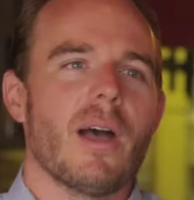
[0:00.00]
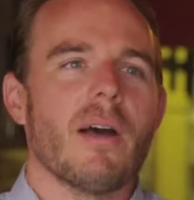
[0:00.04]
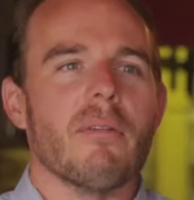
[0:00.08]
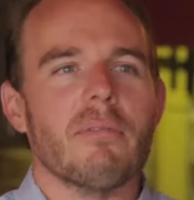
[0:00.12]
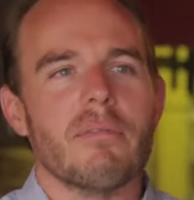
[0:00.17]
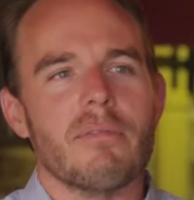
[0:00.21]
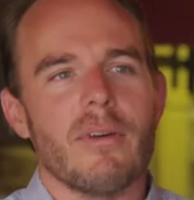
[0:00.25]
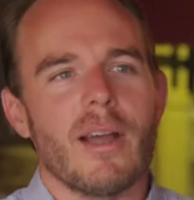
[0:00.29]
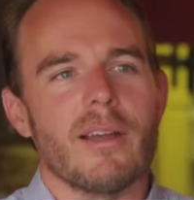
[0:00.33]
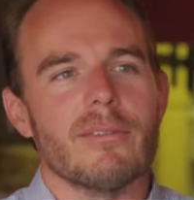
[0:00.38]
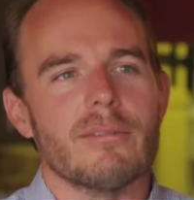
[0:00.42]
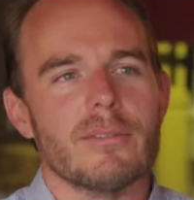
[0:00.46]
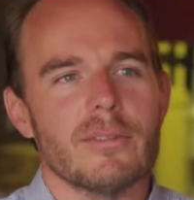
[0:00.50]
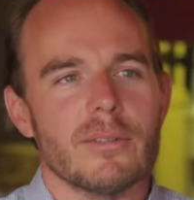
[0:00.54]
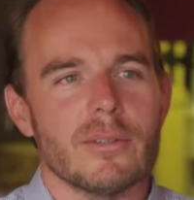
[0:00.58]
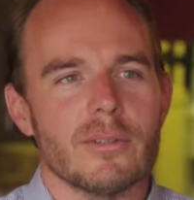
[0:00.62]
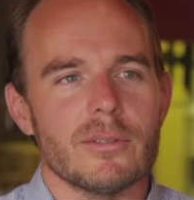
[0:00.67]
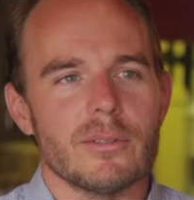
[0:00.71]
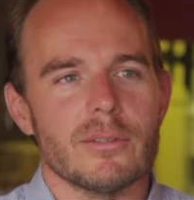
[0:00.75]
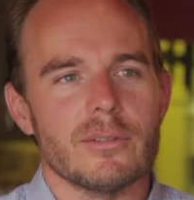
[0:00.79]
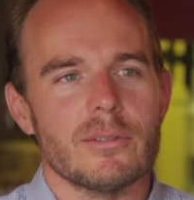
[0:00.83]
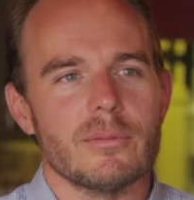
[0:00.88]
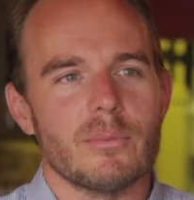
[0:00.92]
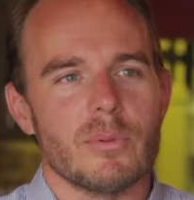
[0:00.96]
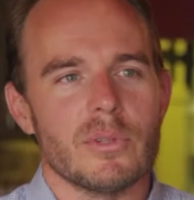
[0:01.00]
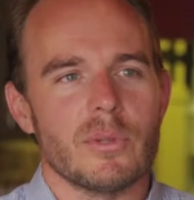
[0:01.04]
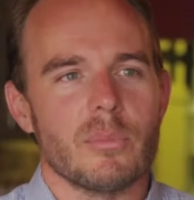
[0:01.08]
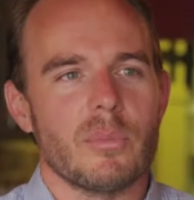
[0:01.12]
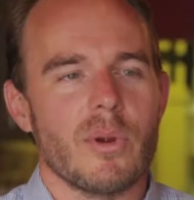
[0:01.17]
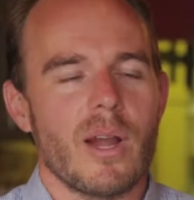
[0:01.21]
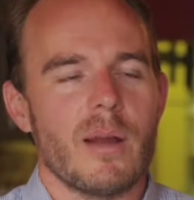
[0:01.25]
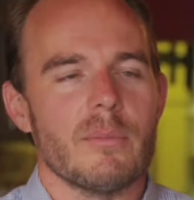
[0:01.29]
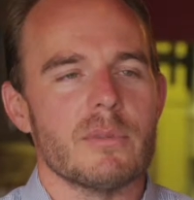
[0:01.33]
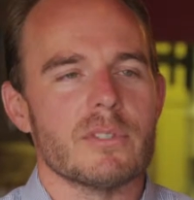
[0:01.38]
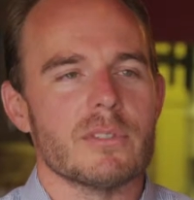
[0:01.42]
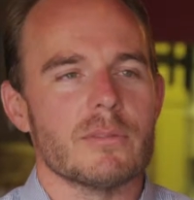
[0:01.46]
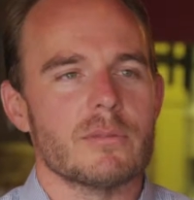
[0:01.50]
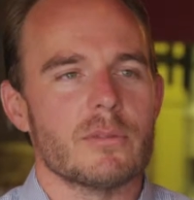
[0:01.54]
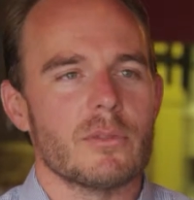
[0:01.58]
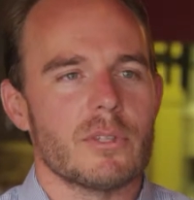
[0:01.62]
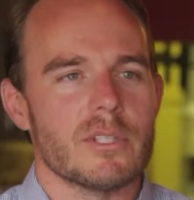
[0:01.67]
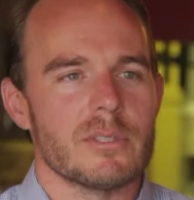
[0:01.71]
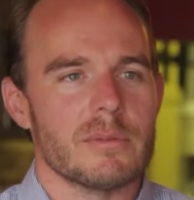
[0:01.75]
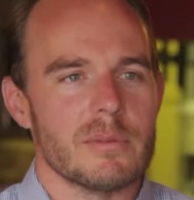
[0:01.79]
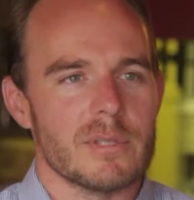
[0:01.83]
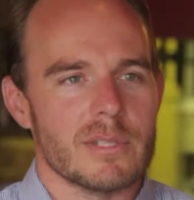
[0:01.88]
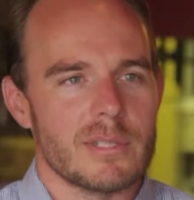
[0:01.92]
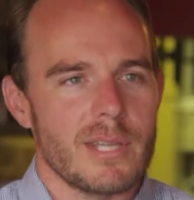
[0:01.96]
A five-year-old with the promise of
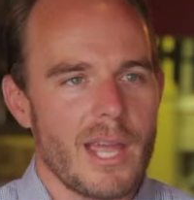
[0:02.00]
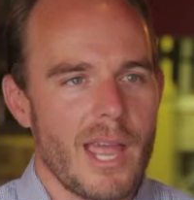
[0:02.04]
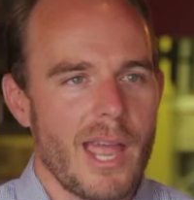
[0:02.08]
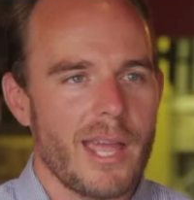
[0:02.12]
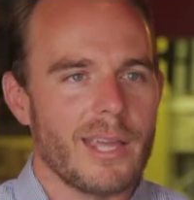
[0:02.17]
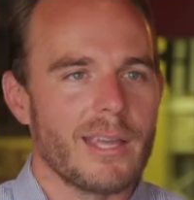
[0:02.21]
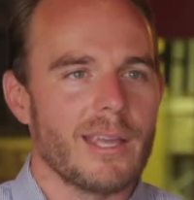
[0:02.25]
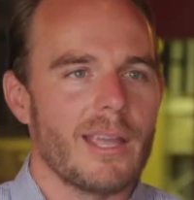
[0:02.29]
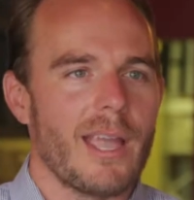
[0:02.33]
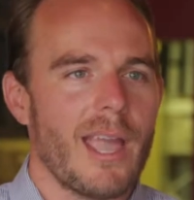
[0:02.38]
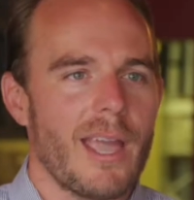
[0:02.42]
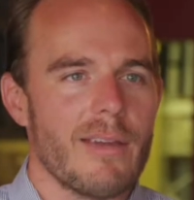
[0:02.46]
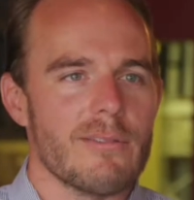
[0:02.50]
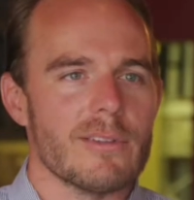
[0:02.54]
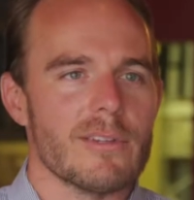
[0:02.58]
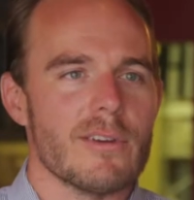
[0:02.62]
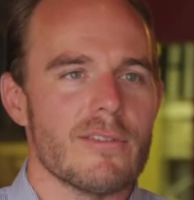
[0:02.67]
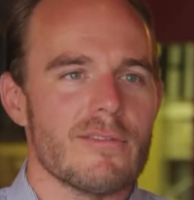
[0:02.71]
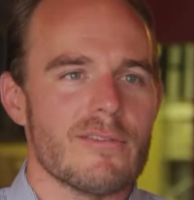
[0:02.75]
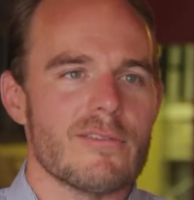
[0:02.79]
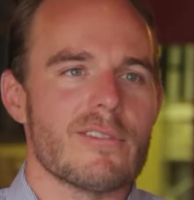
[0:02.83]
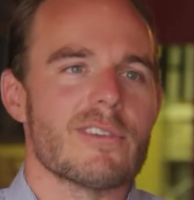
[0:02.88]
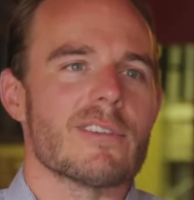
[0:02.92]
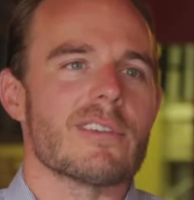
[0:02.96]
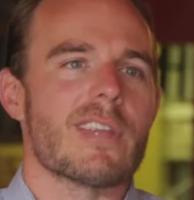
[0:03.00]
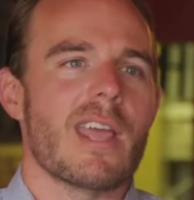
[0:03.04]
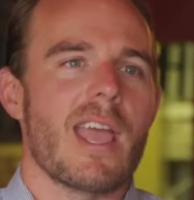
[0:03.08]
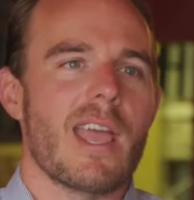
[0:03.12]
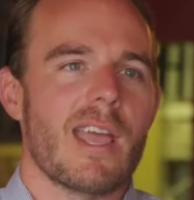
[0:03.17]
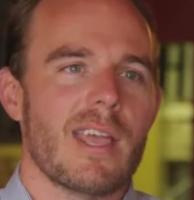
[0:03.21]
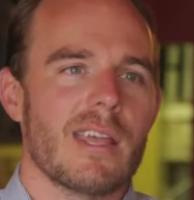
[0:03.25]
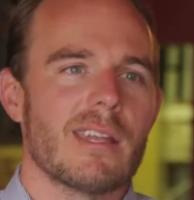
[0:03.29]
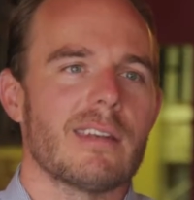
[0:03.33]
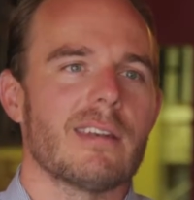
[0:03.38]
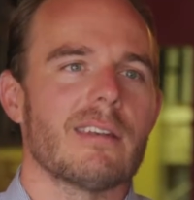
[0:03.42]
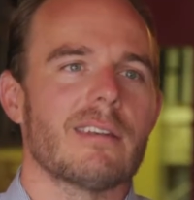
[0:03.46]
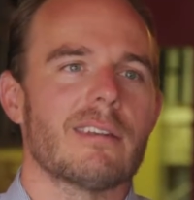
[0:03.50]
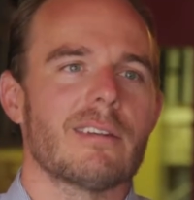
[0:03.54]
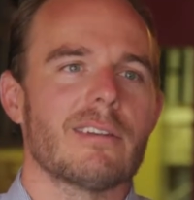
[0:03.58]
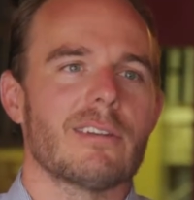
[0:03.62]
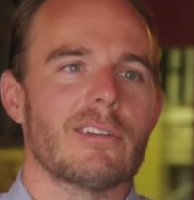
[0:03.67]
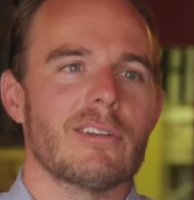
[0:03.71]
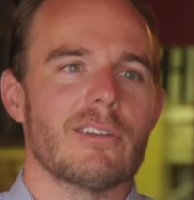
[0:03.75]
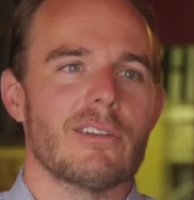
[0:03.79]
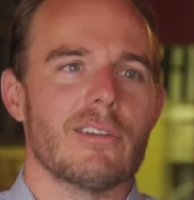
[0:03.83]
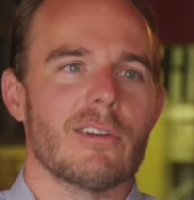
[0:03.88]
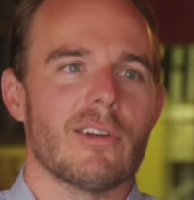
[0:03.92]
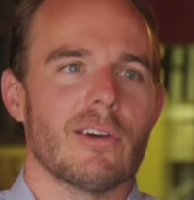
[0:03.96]
Christmas hanging heavy over his head,
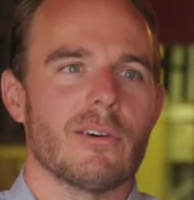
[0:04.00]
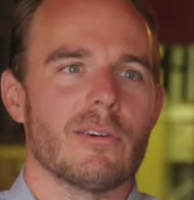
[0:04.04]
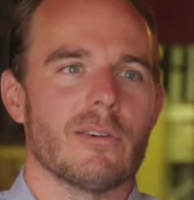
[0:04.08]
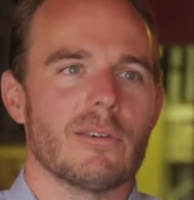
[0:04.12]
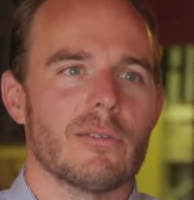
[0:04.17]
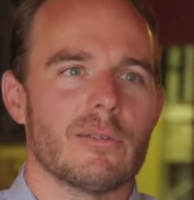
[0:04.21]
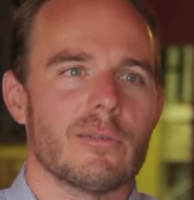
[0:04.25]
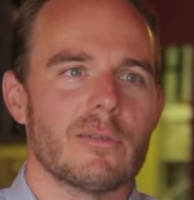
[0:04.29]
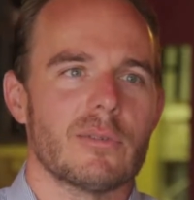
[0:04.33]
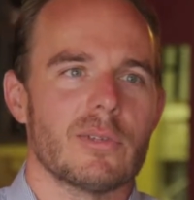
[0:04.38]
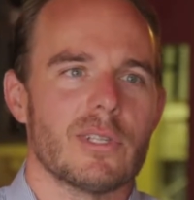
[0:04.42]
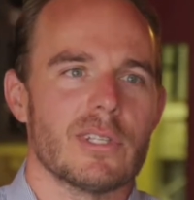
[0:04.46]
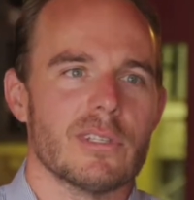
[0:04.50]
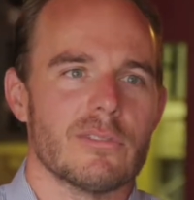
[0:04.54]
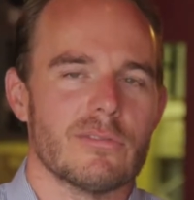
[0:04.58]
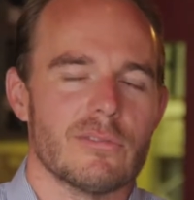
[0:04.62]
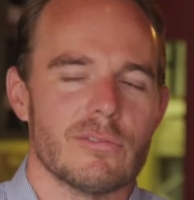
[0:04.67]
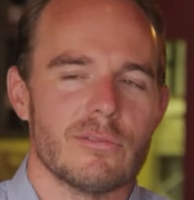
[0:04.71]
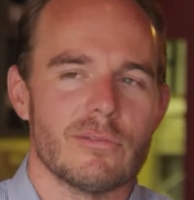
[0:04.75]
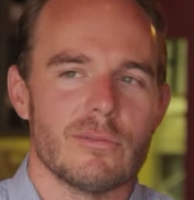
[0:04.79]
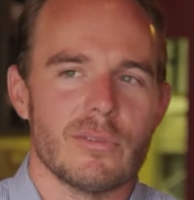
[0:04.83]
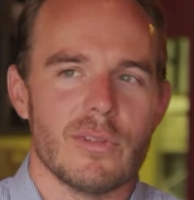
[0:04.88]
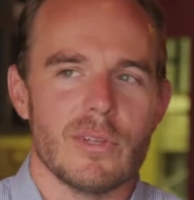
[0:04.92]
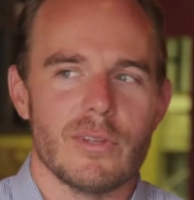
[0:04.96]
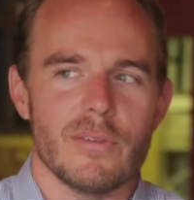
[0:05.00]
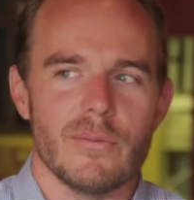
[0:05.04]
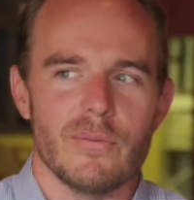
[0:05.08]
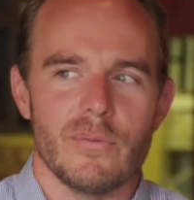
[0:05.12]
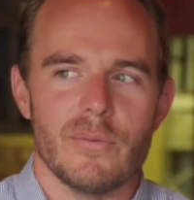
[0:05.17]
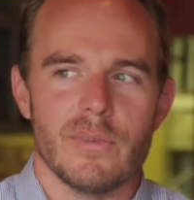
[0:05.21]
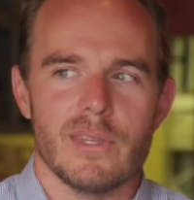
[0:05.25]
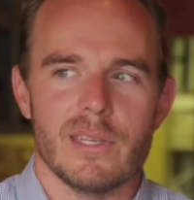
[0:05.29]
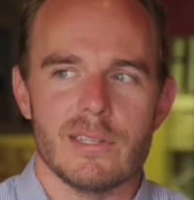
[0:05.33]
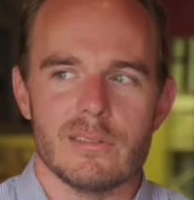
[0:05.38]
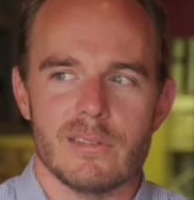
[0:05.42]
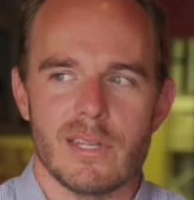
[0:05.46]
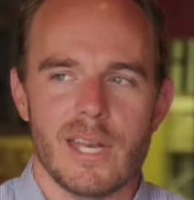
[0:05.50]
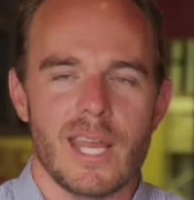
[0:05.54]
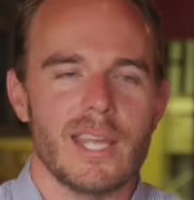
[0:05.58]
you know, is an